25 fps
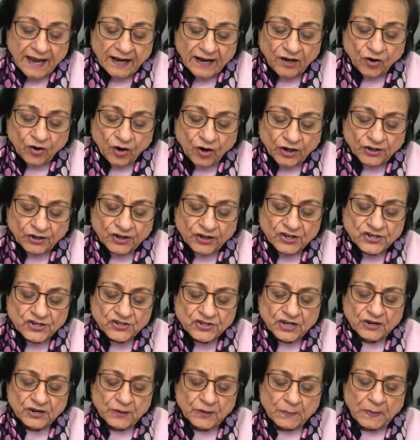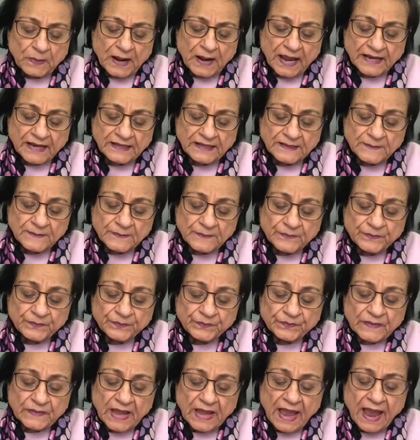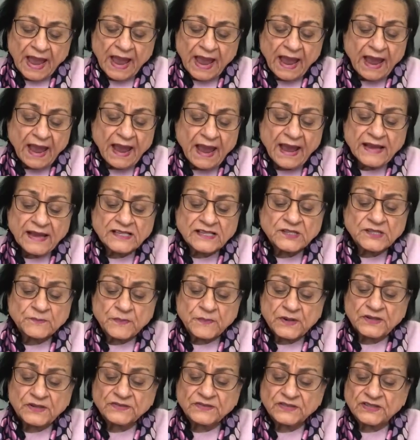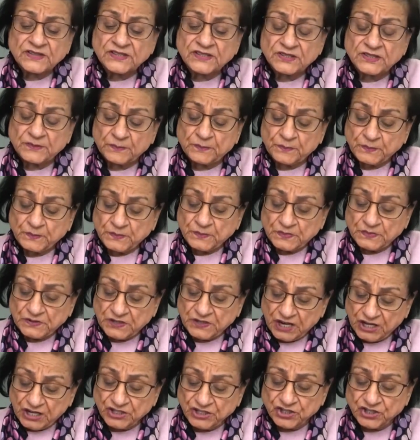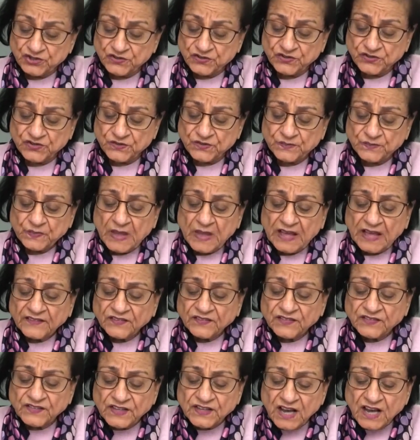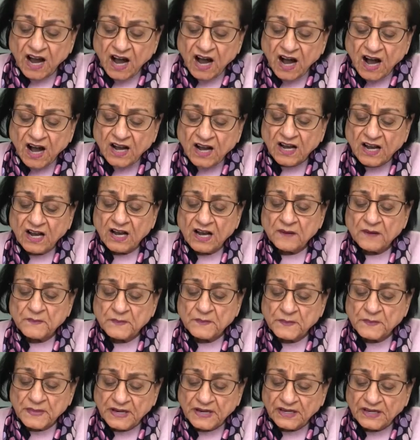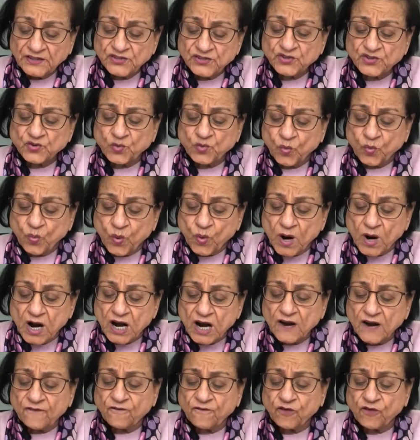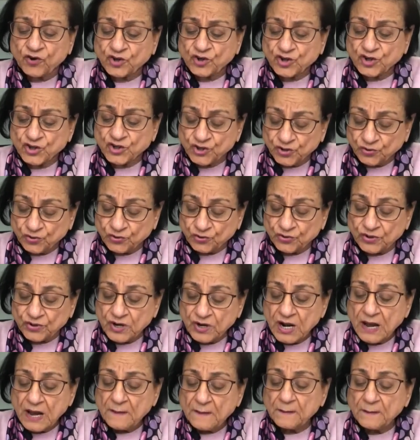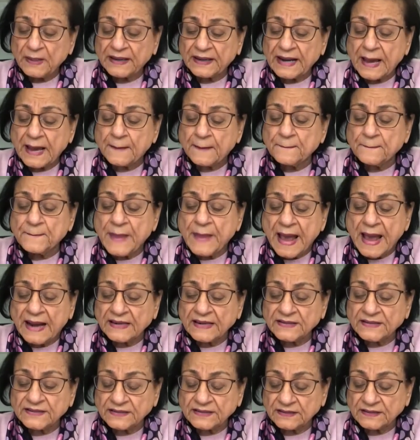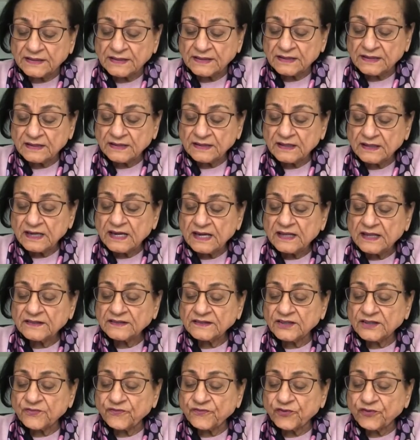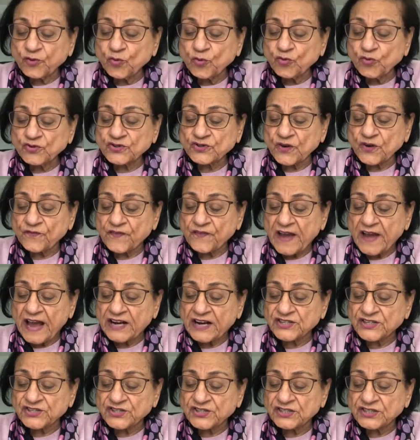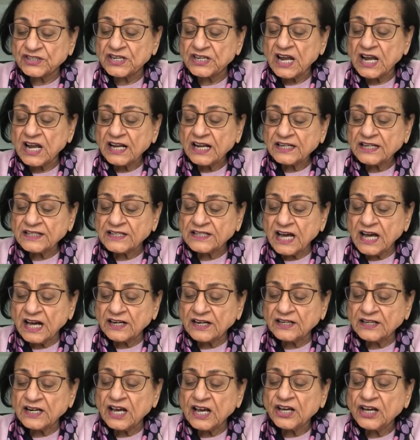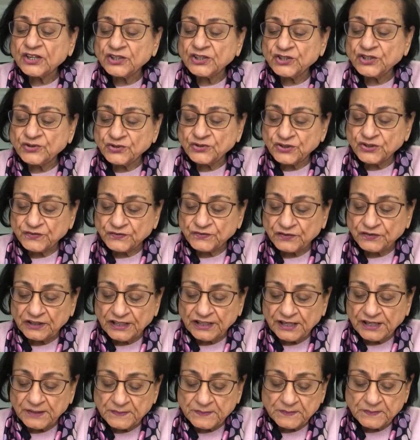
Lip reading: Lord Krishna replied, as per the sages, Tyag means to work for sure, but abandon the fruits of action done dutifully.